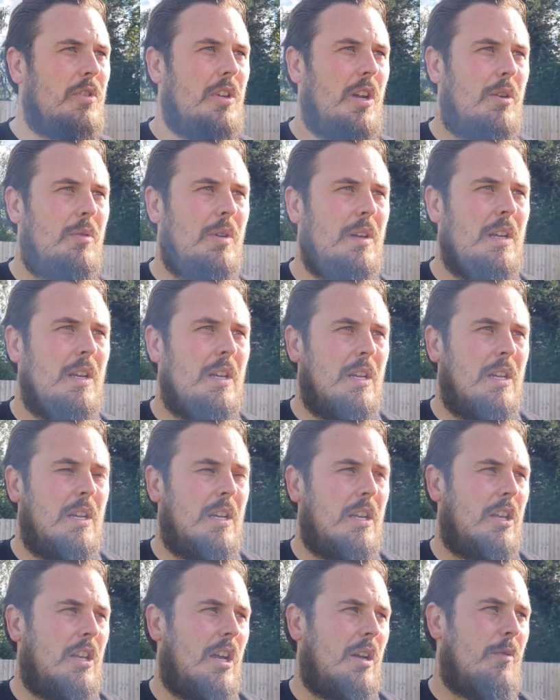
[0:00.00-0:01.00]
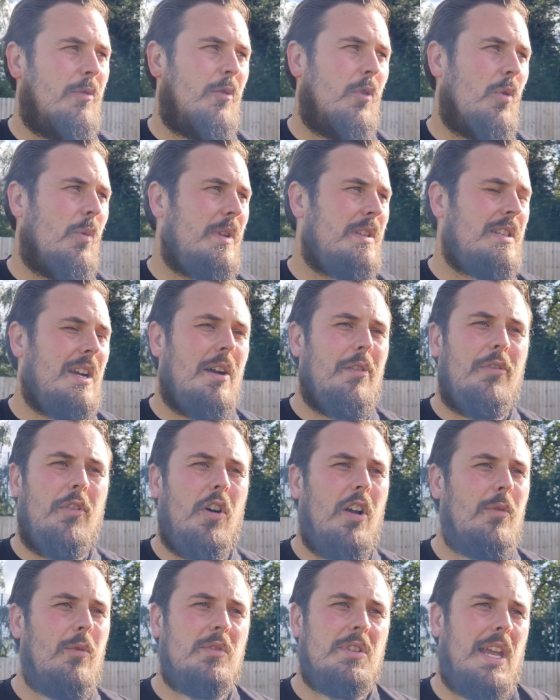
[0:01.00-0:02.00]
So you know, four wins out of
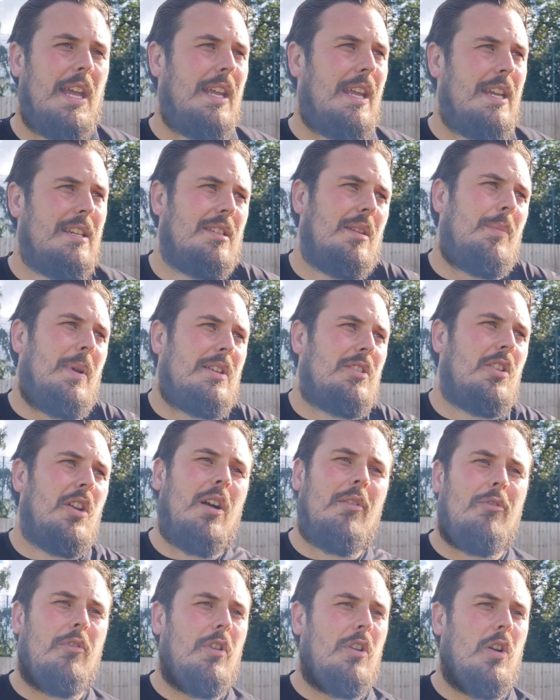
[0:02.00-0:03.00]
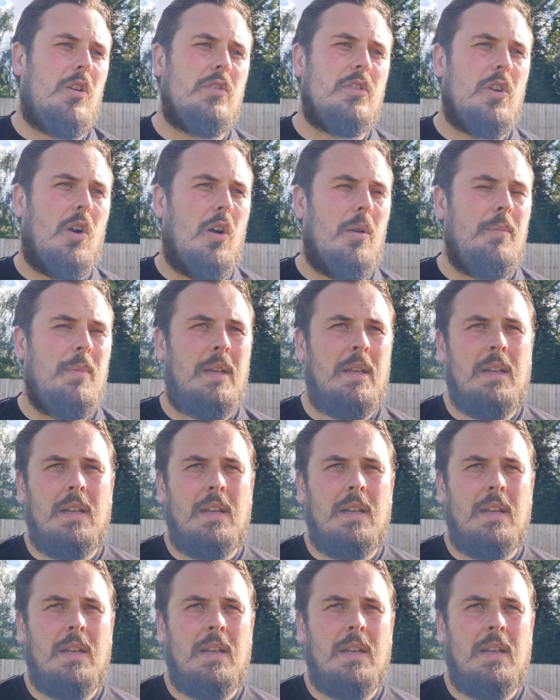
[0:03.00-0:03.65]
five will take it. It's the best start for a long time.